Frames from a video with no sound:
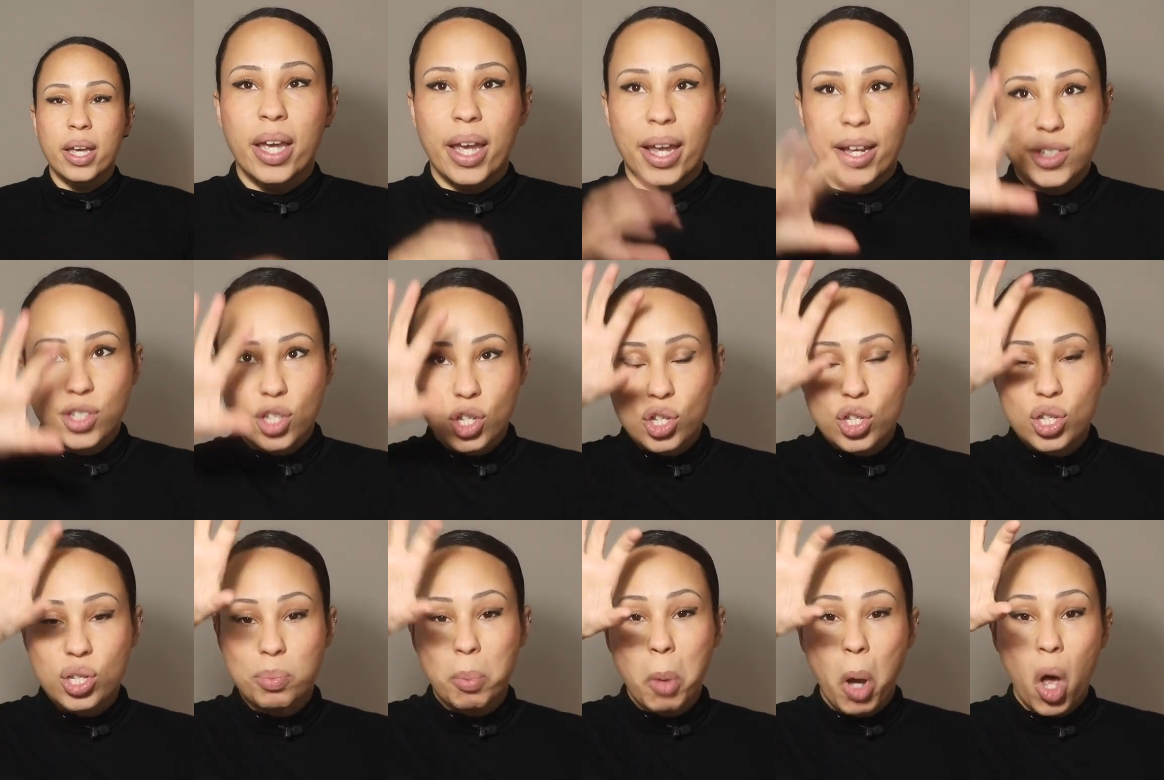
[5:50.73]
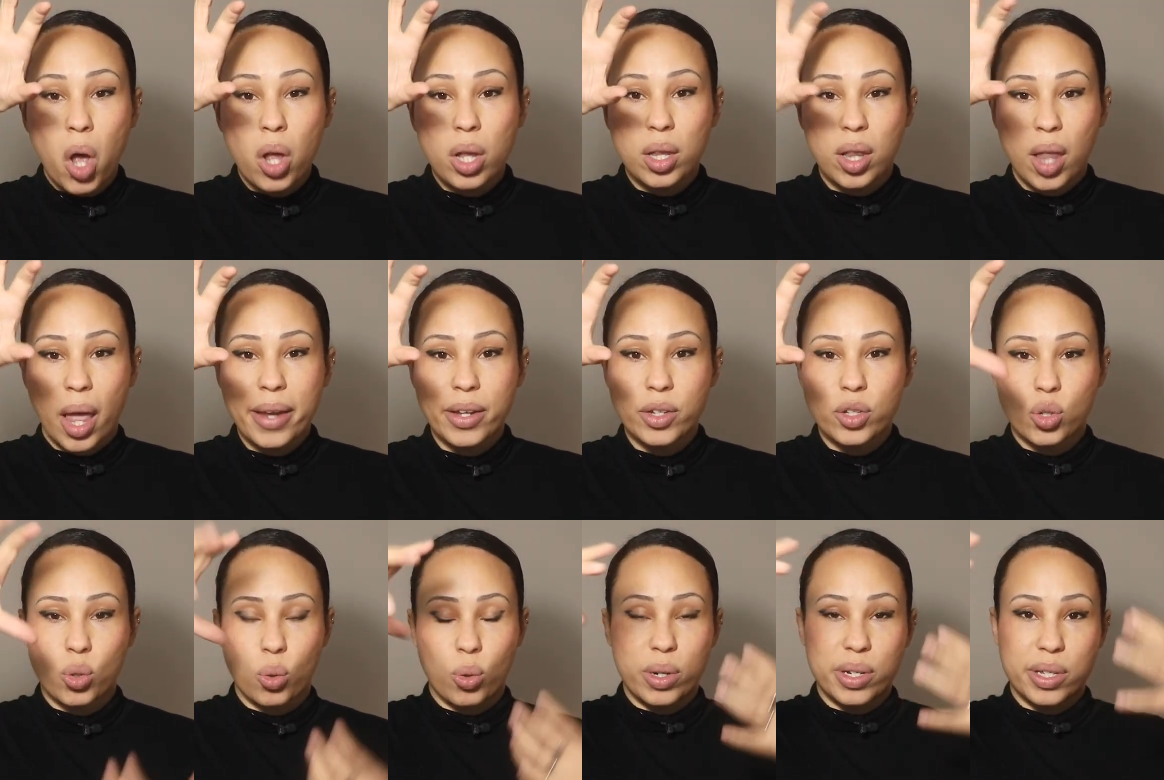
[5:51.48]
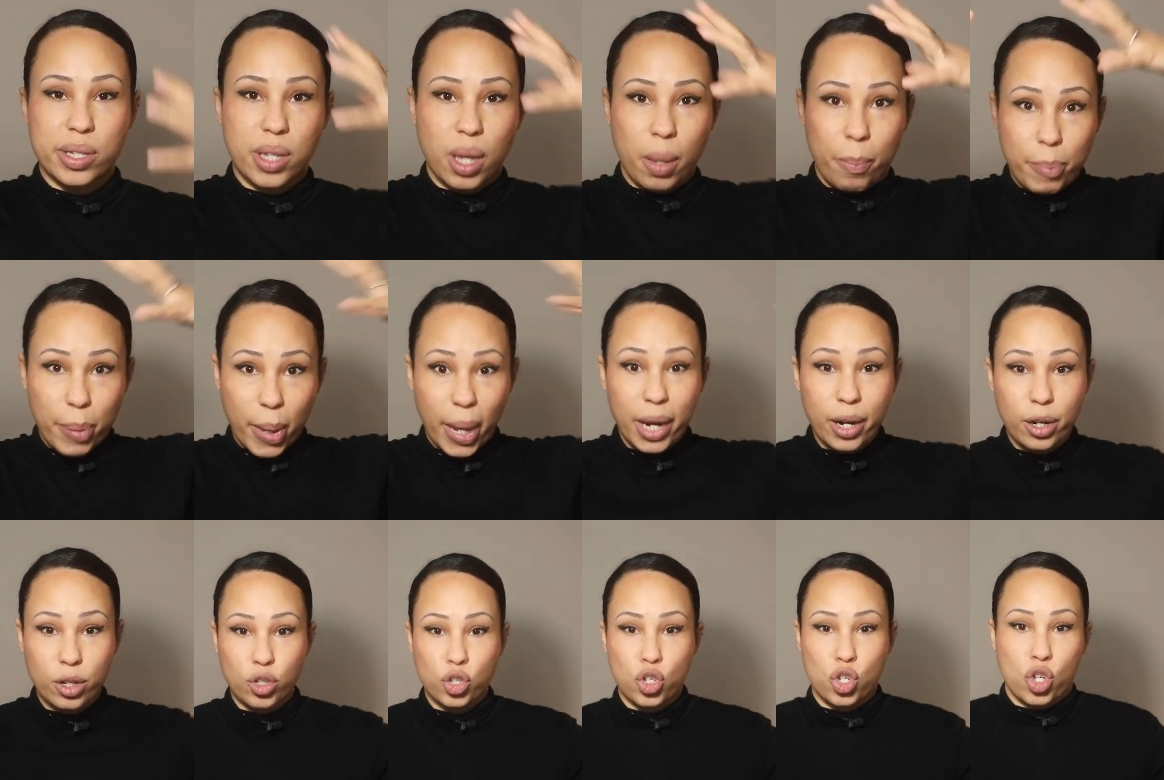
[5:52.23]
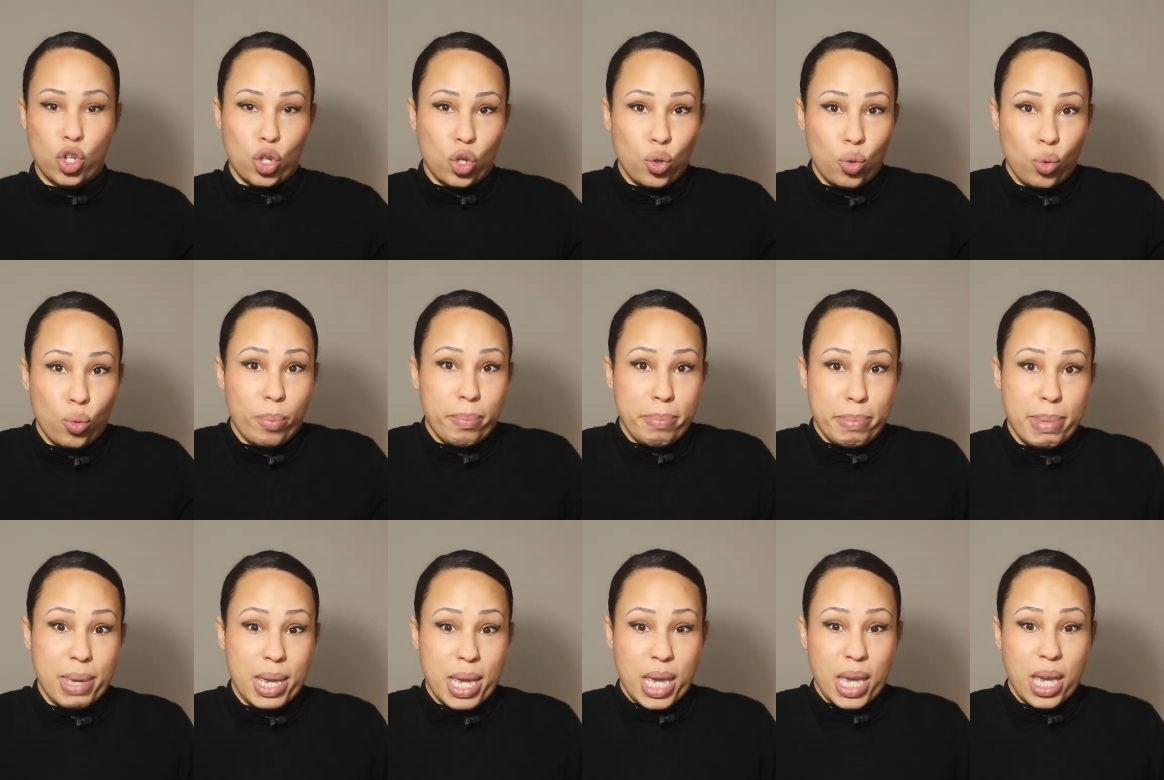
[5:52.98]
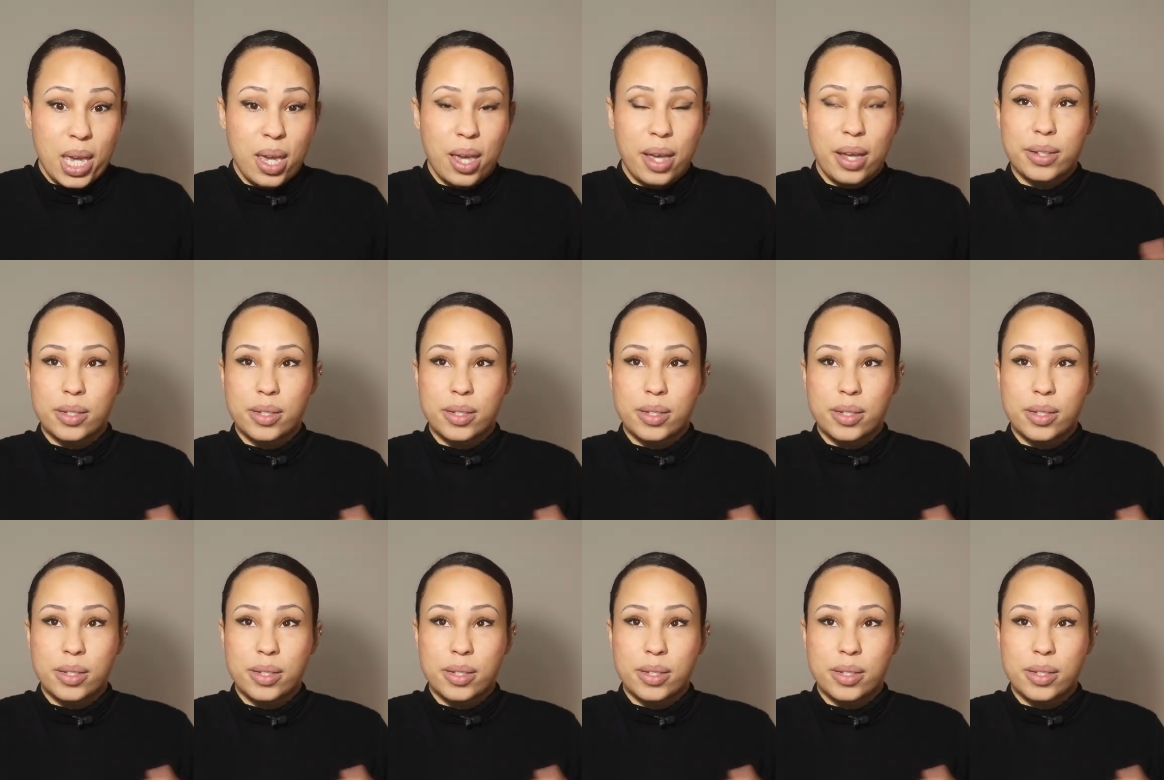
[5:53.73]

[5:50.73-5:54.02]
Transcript: It's a small light source compared to me.